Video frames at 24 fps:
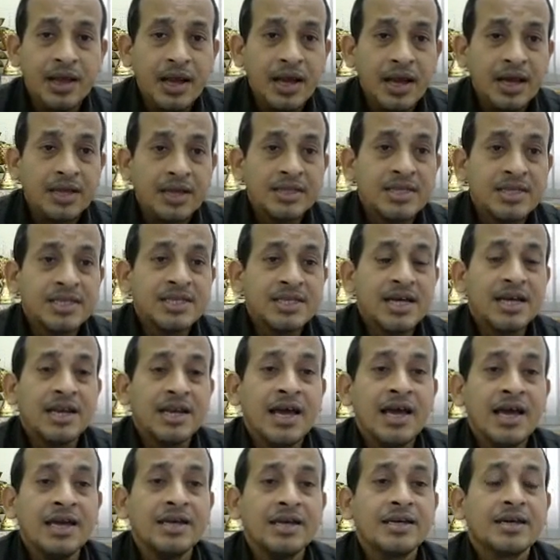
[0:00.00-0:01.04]
These are
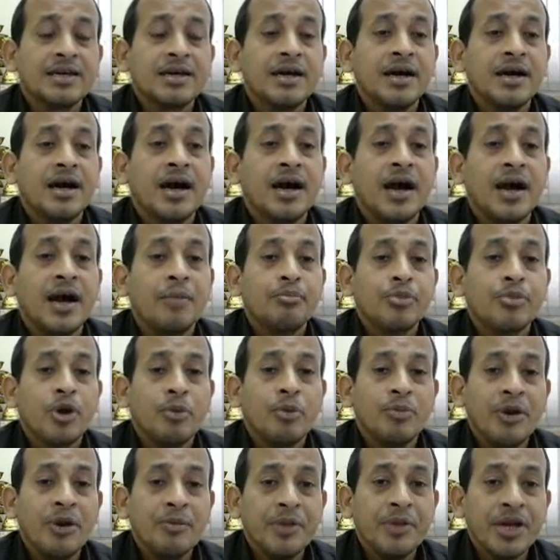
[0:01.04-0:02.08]
like
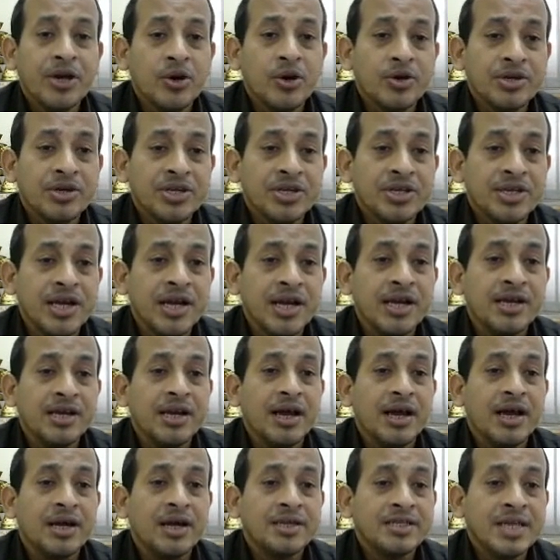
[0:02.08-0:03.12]
problem
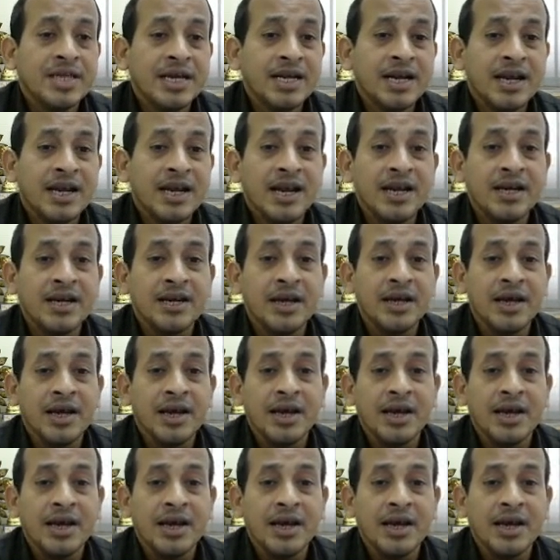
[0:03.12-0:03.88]
recognition, general